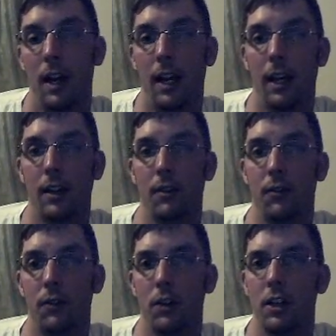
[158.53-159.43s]
And
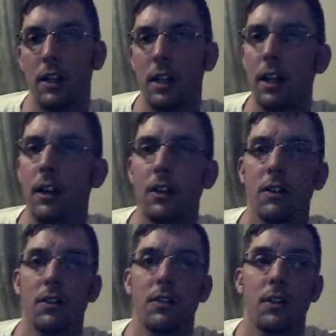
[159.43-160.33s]
for
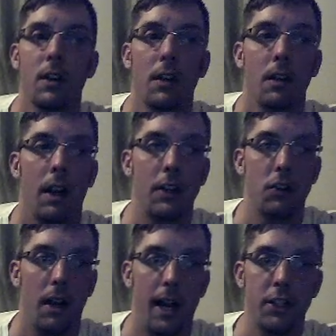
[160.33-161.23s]
years, I
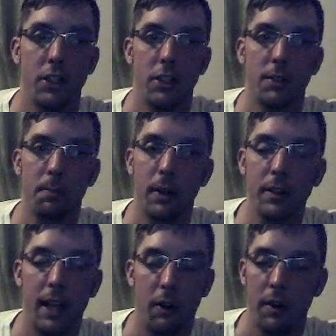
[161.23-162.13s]
tried to just
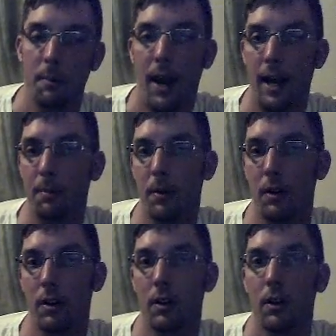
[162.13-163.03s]
put that on the back
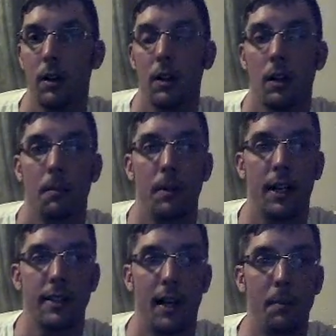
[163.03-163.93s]
burner
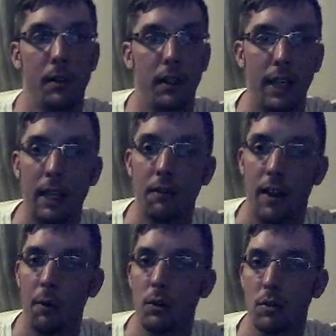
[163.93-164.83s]
because I believed
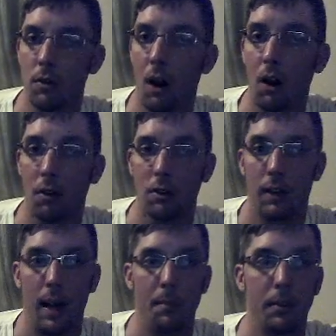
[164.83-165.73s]
that it was wrong.
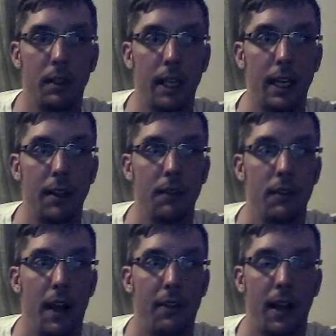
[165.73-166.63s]
I
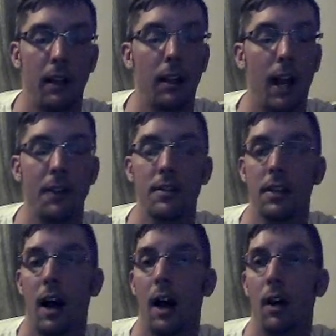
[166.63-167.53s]
believed that that
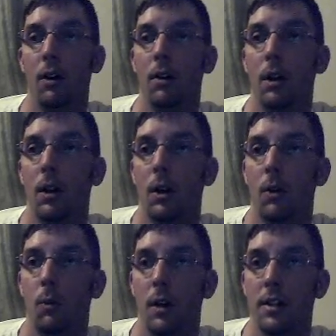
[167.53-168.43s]
lifestyle
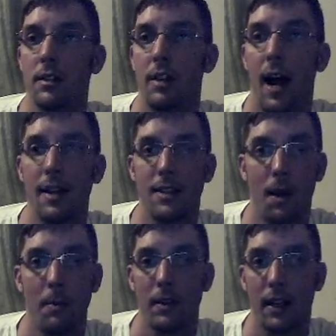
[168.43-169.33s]
was not
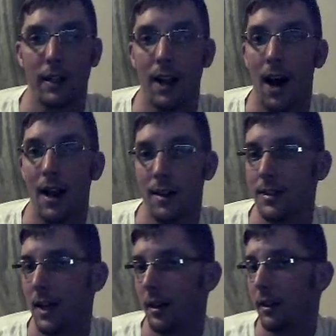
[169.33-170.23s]
something that God
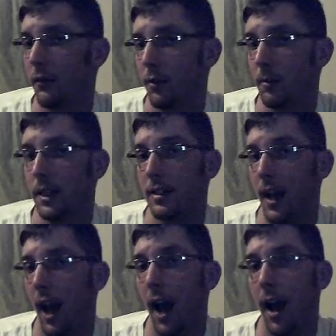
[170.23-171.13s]
intended for me to
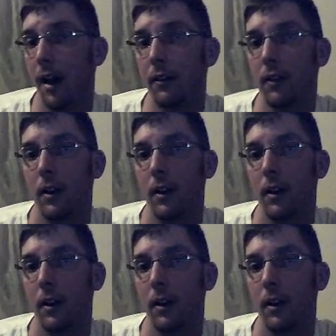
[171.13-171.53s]
have.